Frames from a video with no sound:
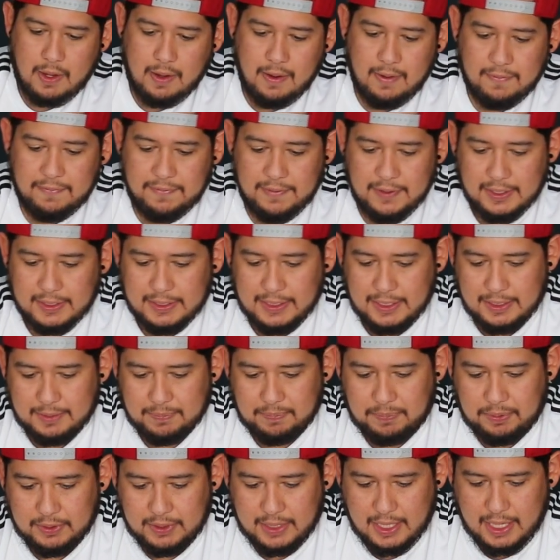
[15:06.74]
I feel
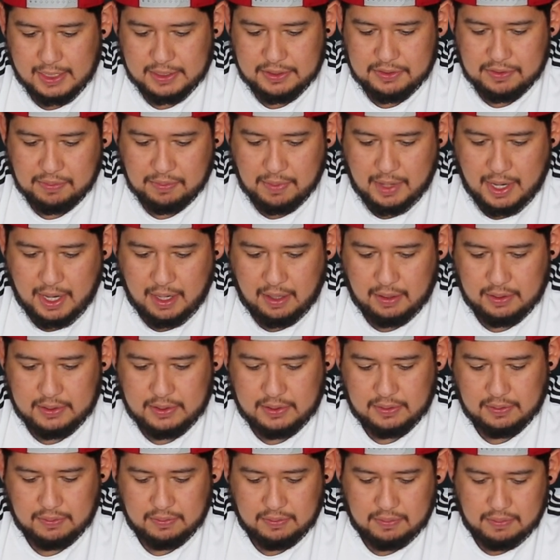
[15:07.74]
they put the extra mile
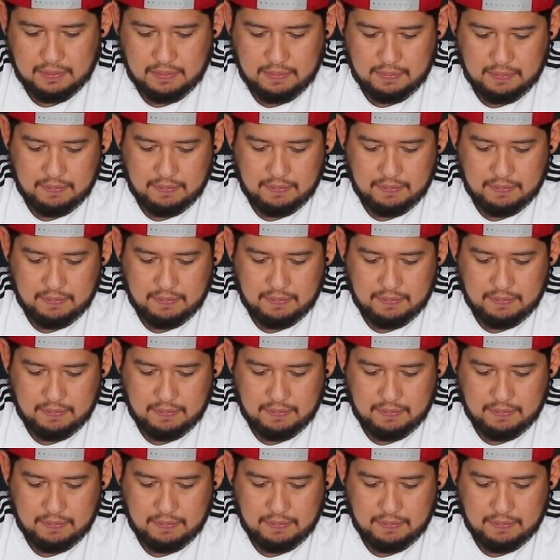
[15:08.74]
to